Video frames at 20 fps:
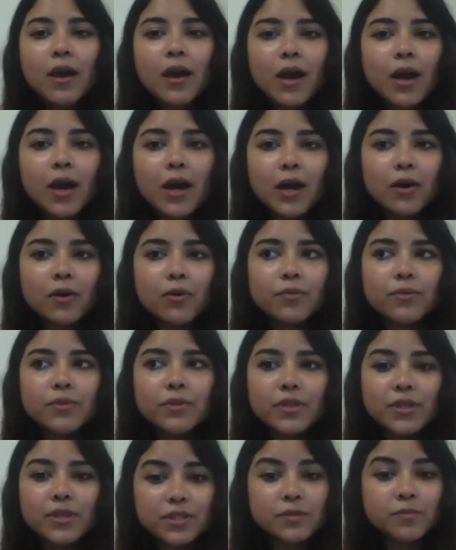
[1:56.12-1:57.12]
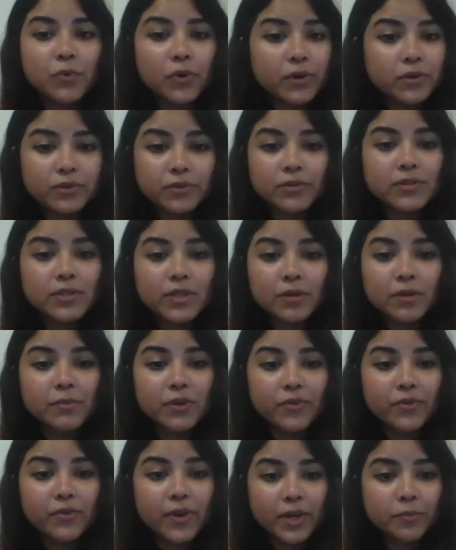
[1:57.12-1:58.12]
how these borders can
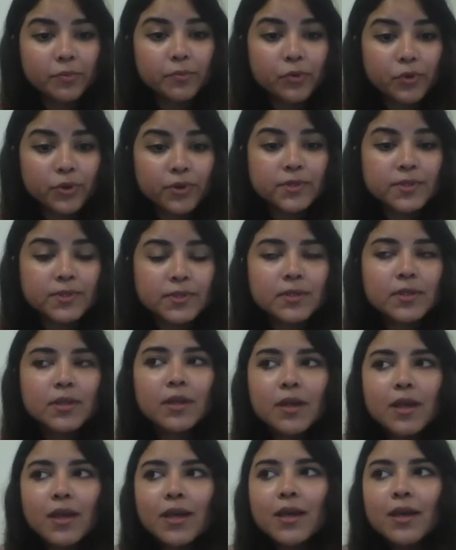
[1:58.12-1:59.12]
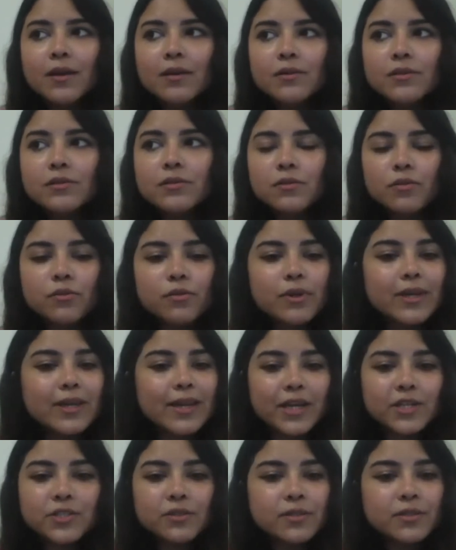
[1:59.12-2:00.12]
be very porous. So
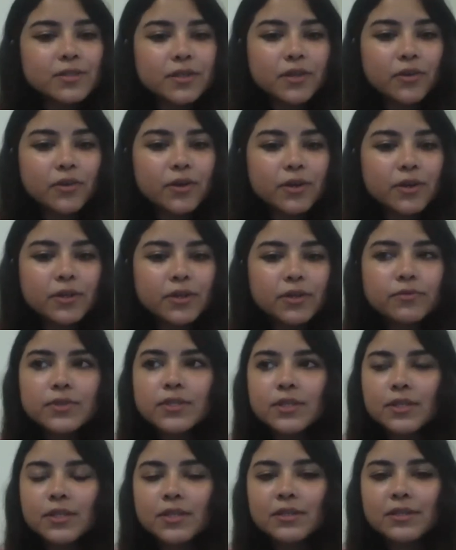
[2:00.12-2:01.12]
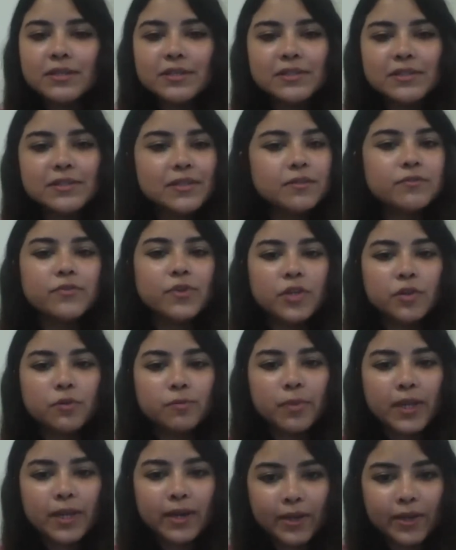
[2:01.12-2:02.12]
national security, we see, is
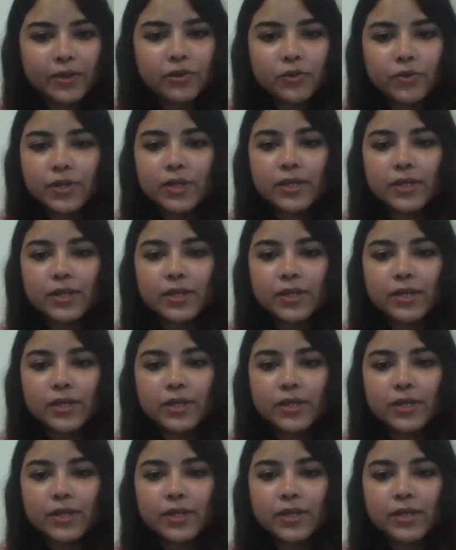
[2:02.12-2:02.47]
invariably linked to